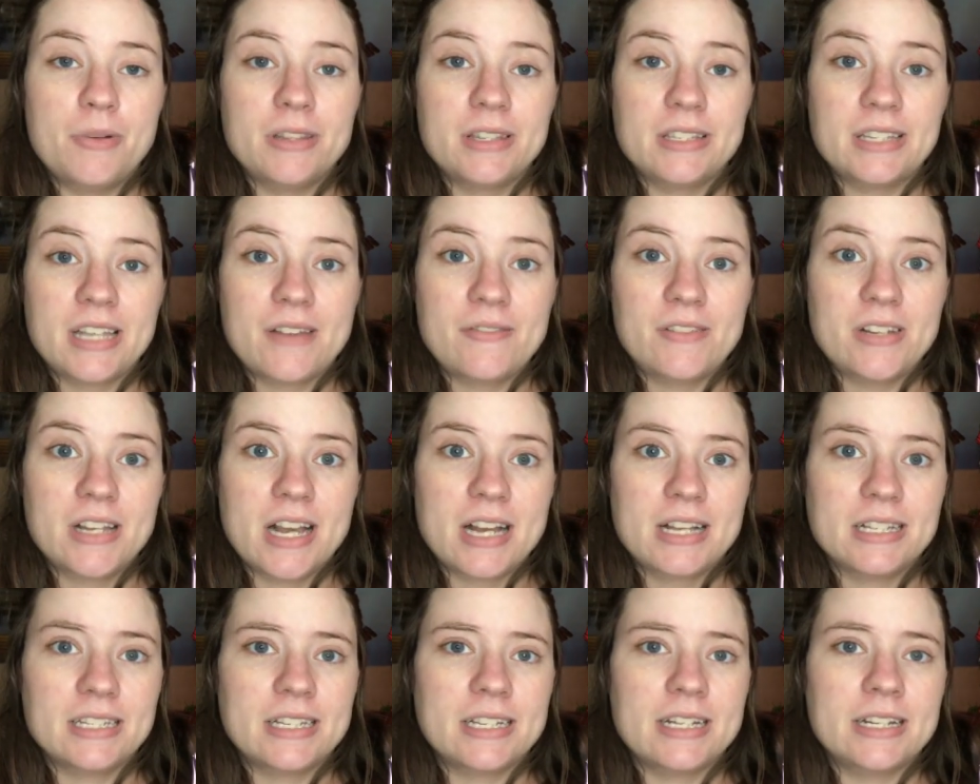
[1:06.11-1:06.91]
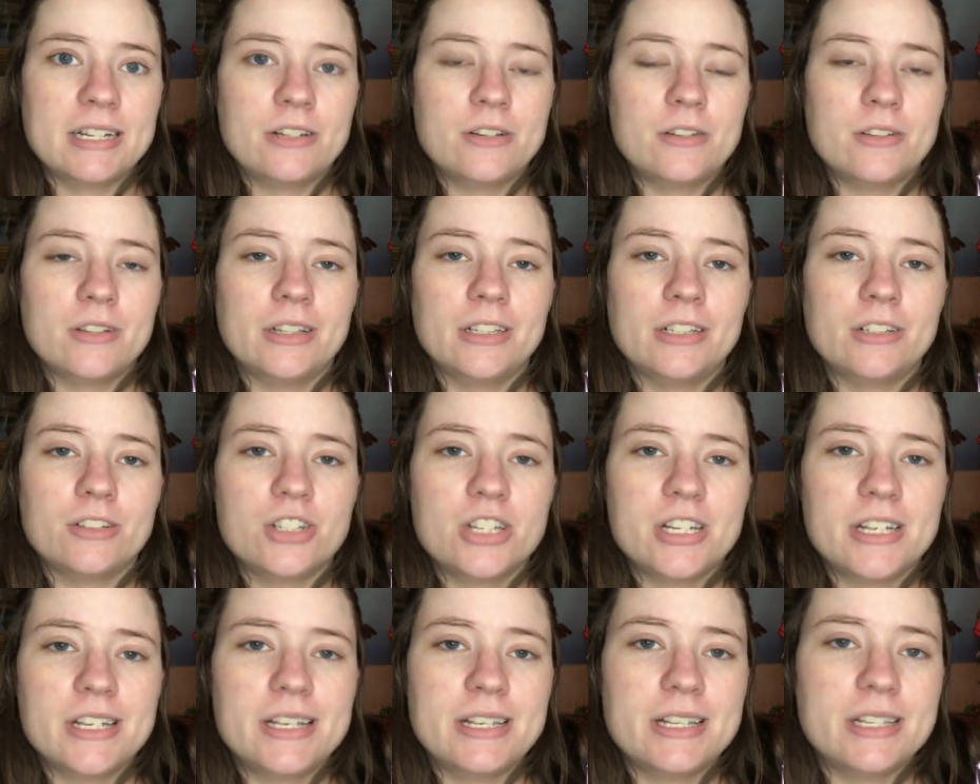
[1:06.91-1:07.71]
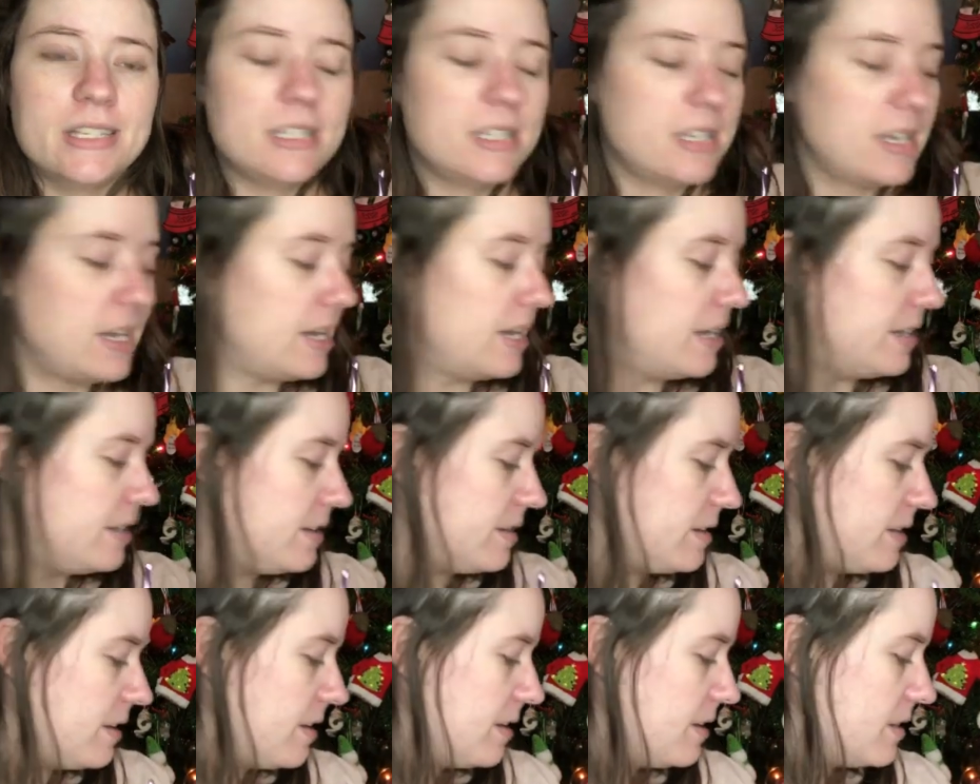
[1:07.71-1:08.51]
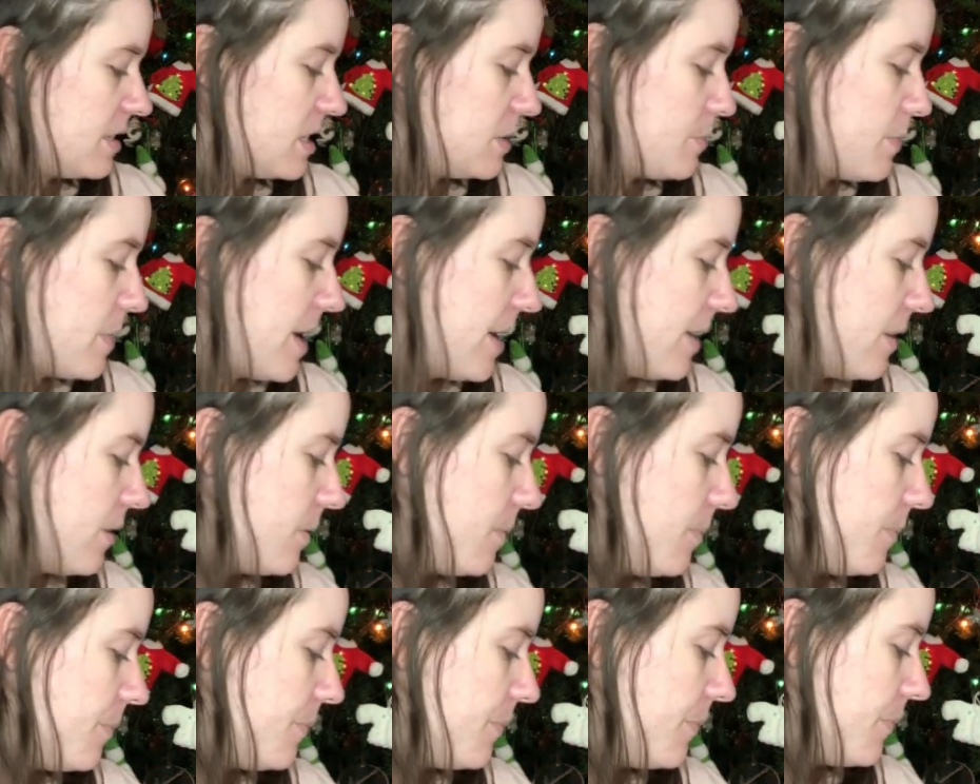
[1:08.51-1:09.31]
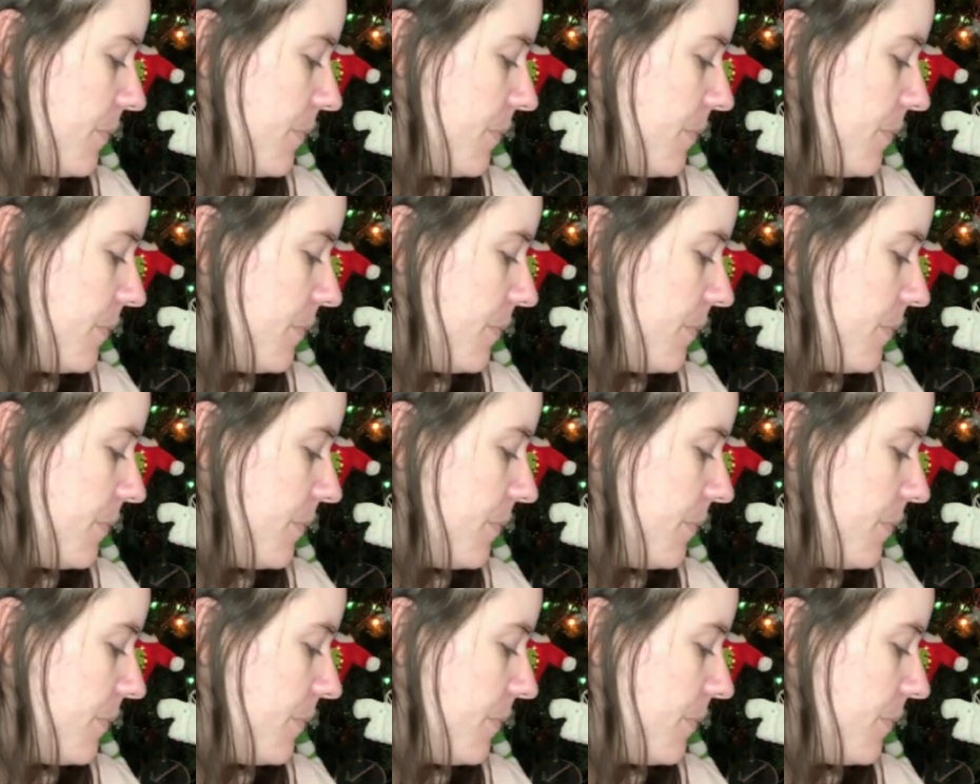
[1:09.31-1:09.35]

put the safety eyes in and do the little cheeks and smile.